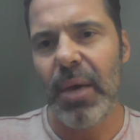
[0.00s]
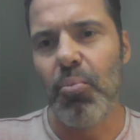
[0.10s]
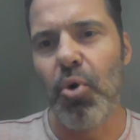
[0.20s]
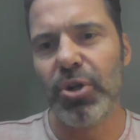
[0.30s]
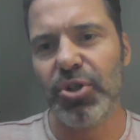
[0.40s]

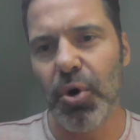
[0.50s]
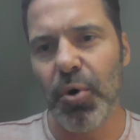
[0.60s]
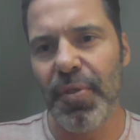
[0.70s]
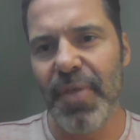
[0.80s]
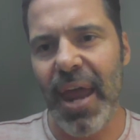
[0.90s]
more
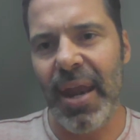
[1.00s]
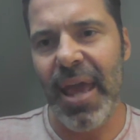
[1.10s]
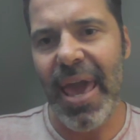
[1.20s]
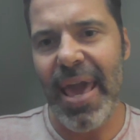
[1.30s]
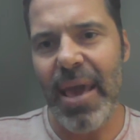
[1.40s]
so than
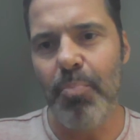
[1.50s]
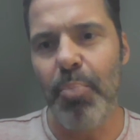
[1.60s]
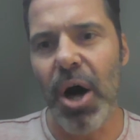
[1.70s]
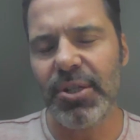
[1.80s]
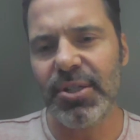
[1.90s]
a
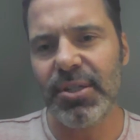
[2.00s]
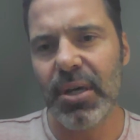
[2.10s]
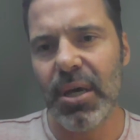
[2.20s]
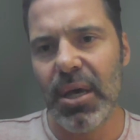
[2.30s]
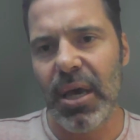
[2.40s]
boss,
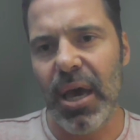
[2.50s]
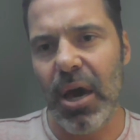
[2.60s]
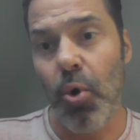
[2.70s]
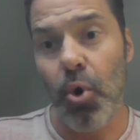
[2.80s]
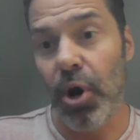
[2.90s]

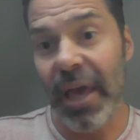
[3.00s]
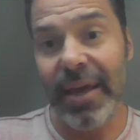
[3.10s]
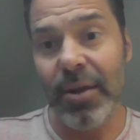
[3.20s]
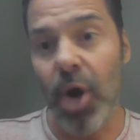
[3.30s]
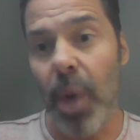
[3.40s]
or
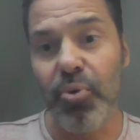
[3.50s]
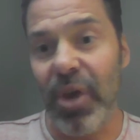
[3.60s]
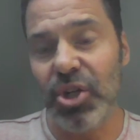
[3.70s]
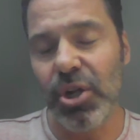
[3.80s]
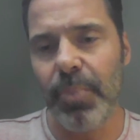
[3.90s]
like an
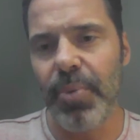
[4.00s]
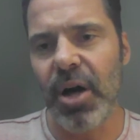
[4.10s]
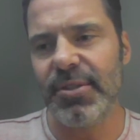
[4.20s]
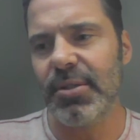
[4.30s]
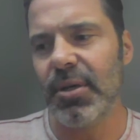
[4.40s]
operational
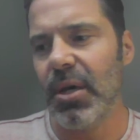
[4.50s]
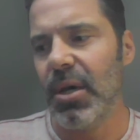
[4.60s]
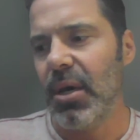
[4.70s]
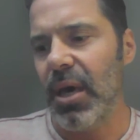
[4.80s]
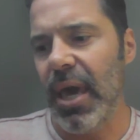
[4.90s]
boss.
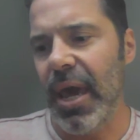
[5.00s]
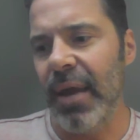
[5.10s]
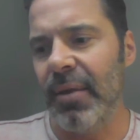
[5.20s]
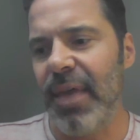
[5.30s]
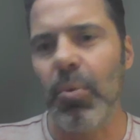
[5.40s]

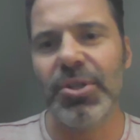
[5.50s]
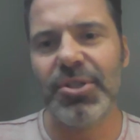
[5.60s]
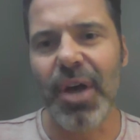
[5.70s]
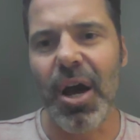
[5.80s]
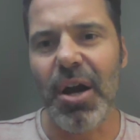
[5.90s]
And that
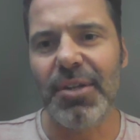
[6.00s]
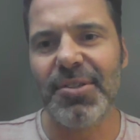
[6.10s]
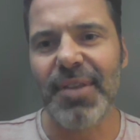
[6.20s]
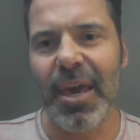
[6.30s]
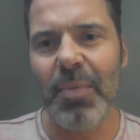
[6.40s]
was the
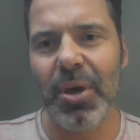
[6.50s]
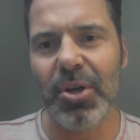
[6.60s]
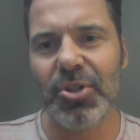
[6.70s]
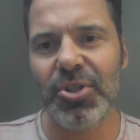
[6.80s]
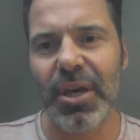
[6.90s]
hardest thing,
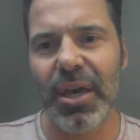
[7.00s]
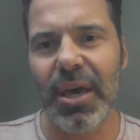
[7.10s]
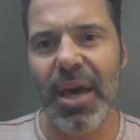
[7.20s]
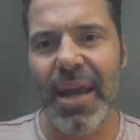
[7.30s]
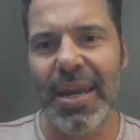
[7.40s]
because
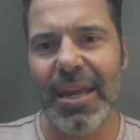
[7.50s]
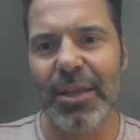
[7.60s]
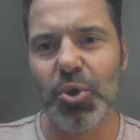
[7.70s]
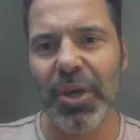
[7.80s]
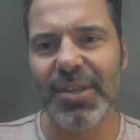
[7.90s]
I
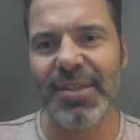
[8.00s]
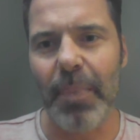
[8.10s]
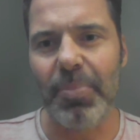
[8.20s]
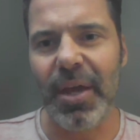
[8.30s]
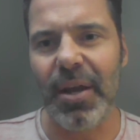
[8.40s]
needed to
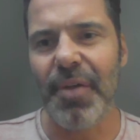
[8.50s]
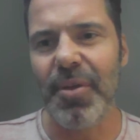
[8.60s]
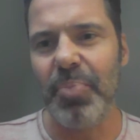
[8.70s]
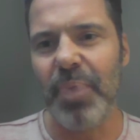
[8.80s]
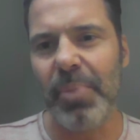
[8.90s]
accept that
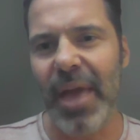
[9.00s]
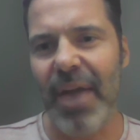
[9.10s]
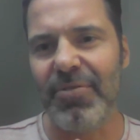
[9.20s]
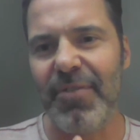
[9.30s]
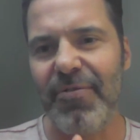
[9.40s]
other people
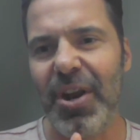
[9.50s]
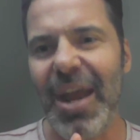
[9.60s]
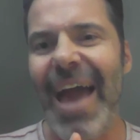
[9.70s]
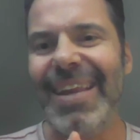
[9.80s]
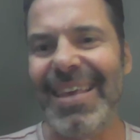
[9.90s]
have different
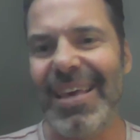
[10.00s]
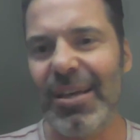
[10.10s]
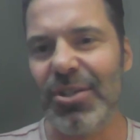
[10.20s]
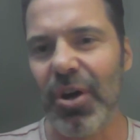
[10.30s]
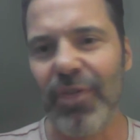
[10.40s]

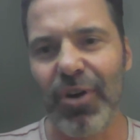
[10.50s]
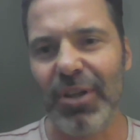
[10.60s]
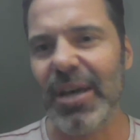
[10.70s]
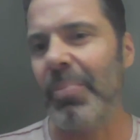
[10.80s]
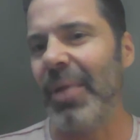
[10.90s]
ideas on, for
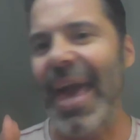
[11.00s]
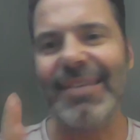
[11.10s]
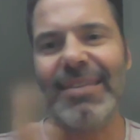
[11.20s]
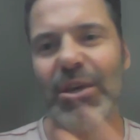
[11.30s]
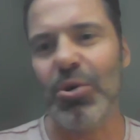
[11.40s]
example,
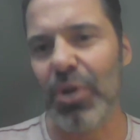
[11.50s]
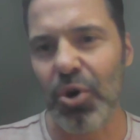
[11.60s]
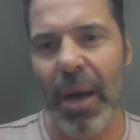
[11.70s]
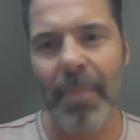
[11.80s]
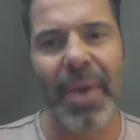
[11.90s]

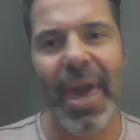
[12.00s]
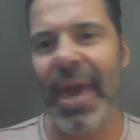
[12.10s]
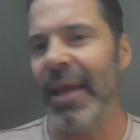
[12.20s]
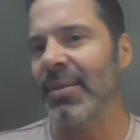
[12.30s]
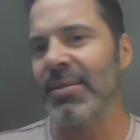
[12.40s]
executing
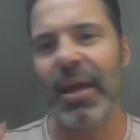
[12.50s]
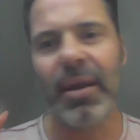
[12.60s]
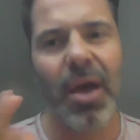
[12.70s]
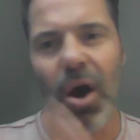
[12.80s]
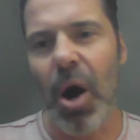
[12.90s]
campaigns
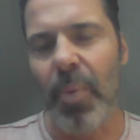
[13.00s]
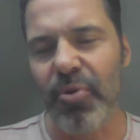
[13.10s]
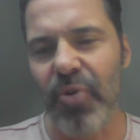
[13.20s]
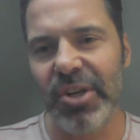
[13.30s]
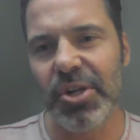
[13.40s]
and
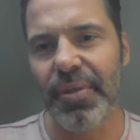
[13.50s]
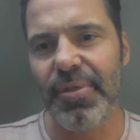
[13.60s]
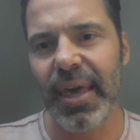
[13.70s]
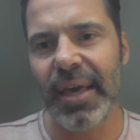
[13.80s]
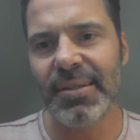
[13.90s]
operational
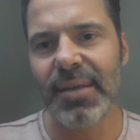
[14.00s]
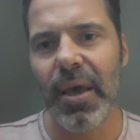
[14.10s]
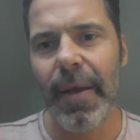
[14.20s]
things.